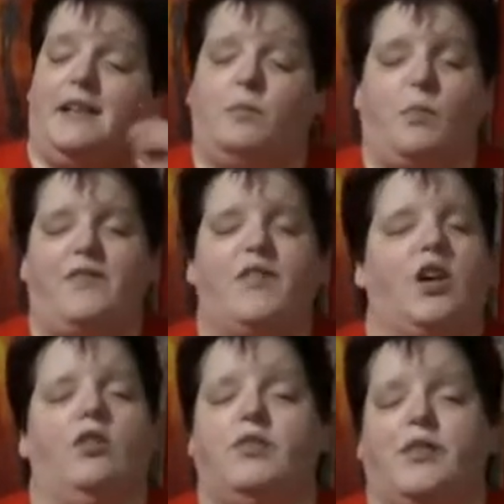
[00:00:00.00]
with
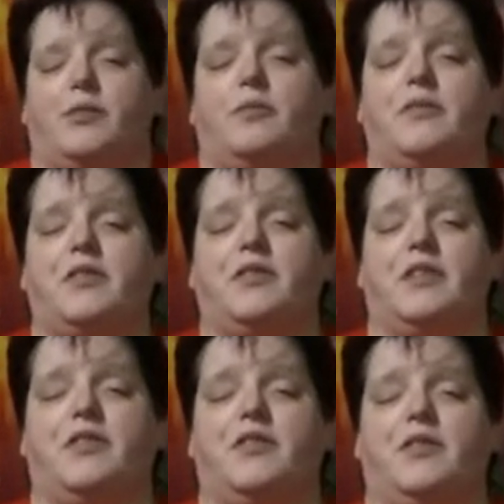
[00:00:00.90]
no
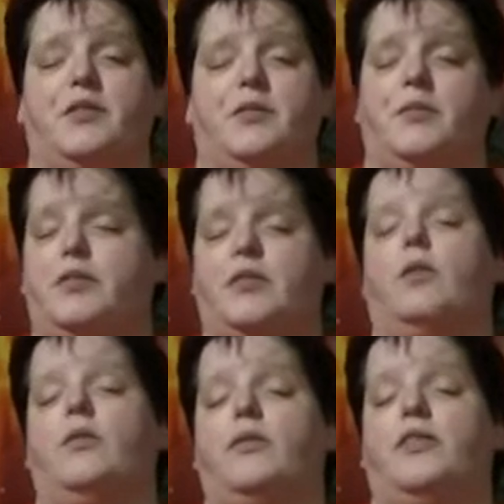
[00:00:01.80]
resources, to
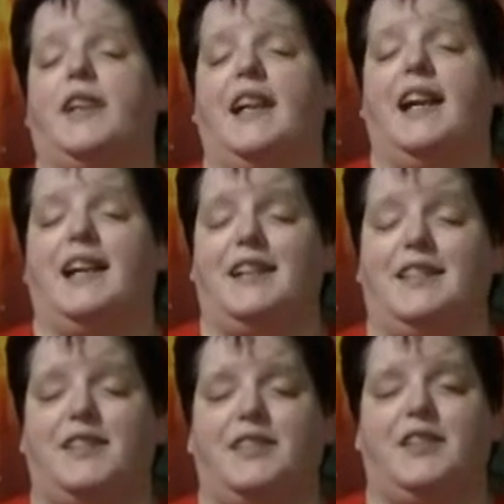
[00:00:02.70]
solve the
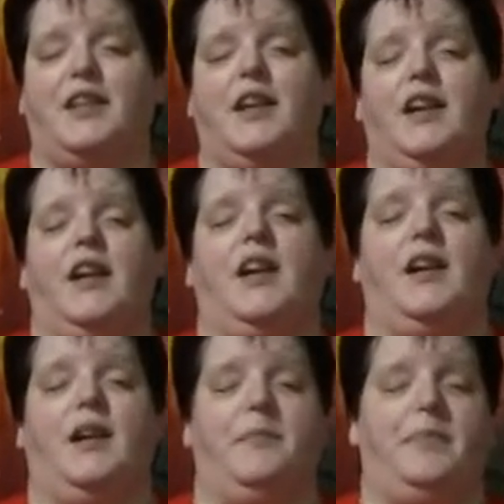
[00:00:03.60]
case,
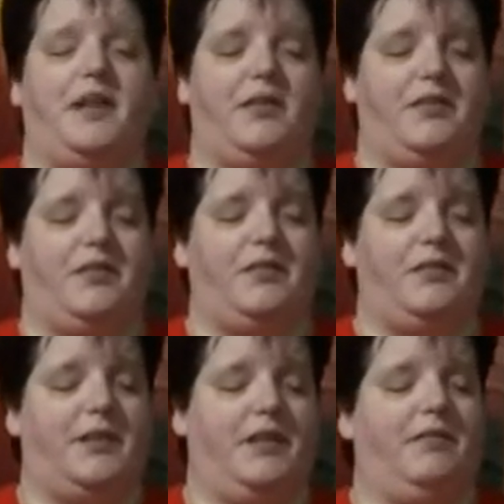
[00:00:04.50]
because,
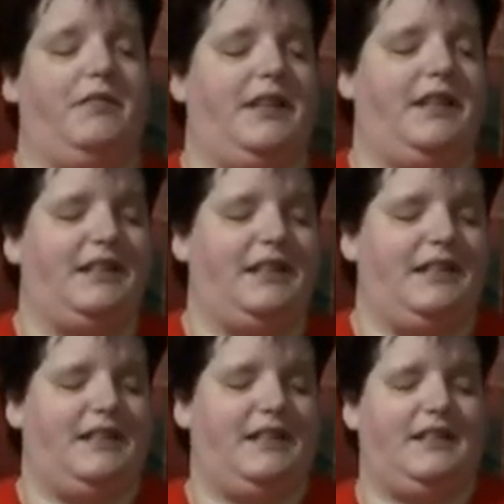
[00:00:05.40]
you know,
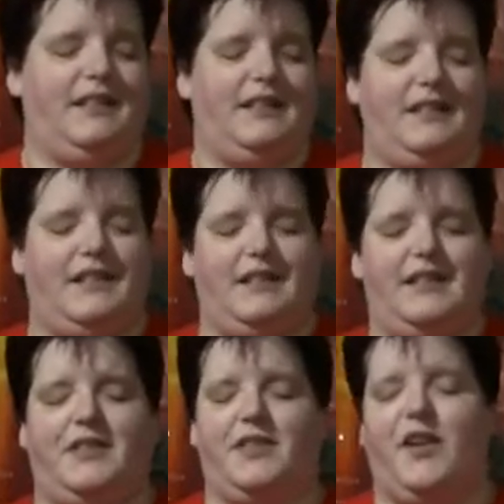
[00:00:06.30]

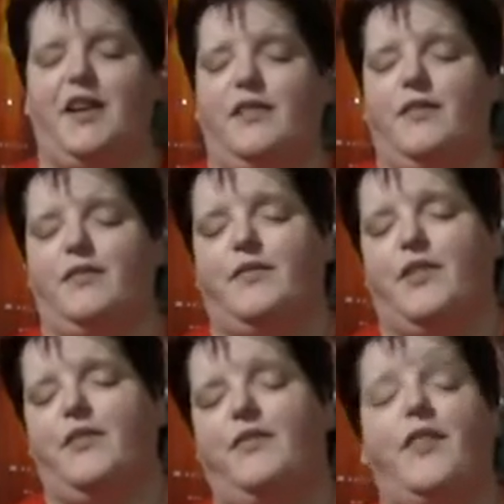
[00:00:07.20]
this kind
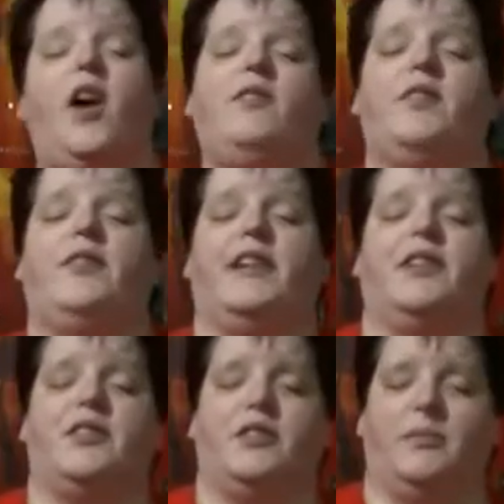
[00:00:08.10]
of father figure
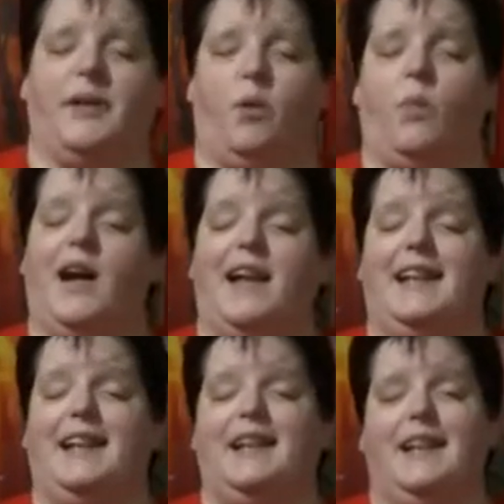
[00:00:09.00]
to them in a
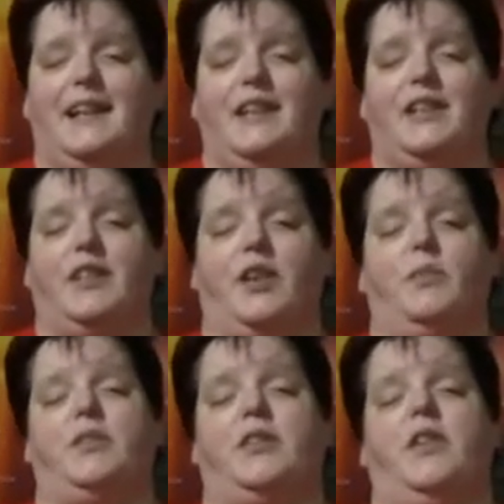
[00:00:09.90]
way, you know,
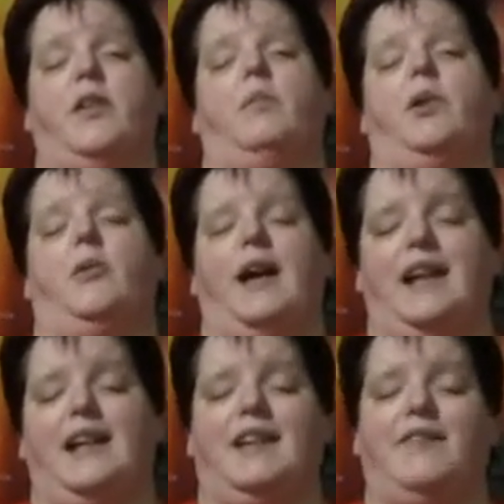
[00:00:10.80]
was the only one who
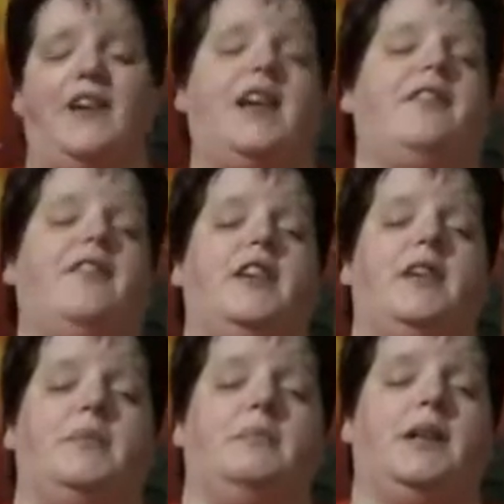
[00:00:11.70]
had any faith in
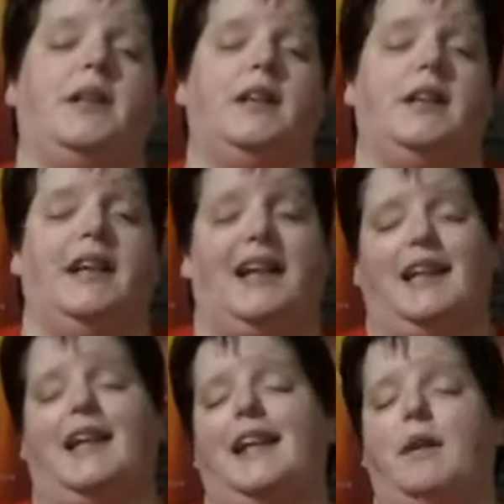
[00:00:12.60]
them,
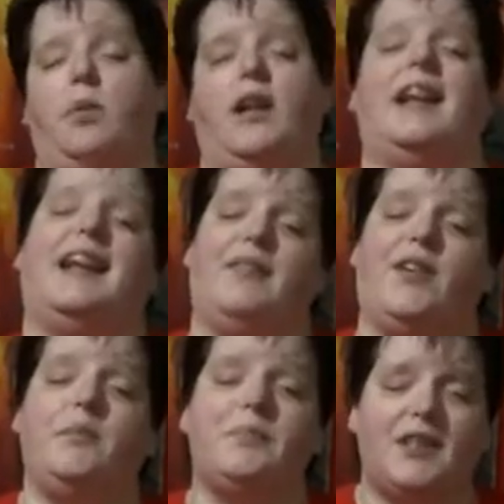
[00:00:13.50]
and they want to live
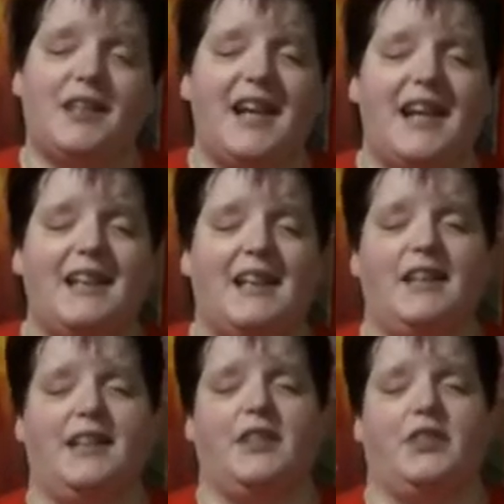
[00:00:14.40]
up to that
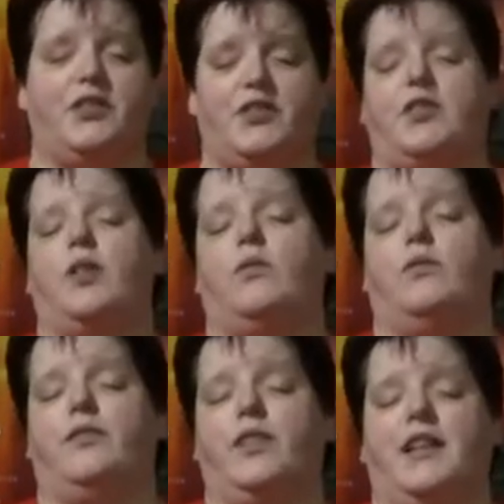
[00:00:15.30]
and just
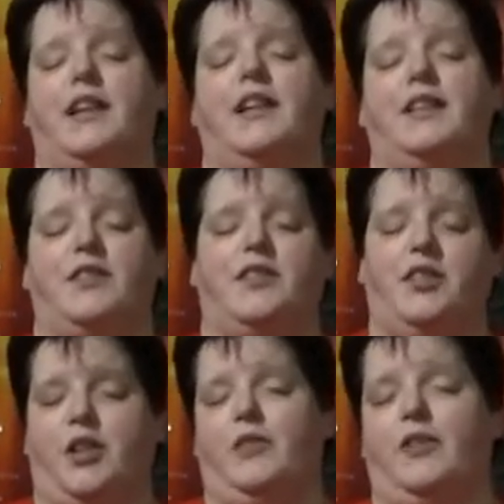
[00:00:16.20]
solve the case and
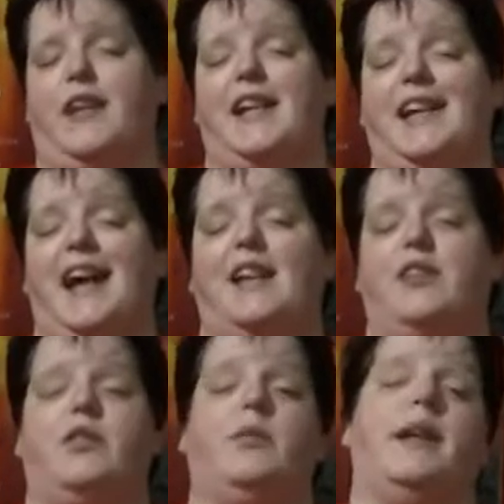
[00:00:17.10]
show that they
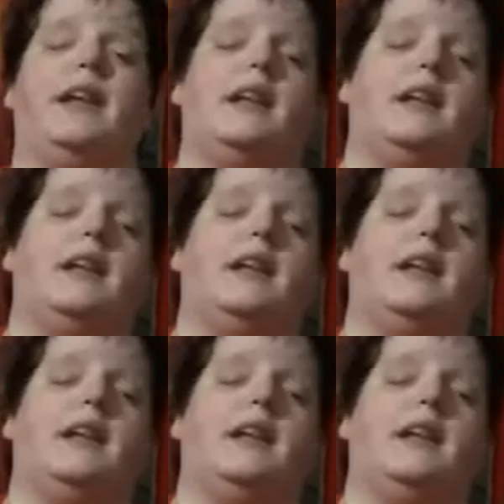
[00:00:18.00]
can do it.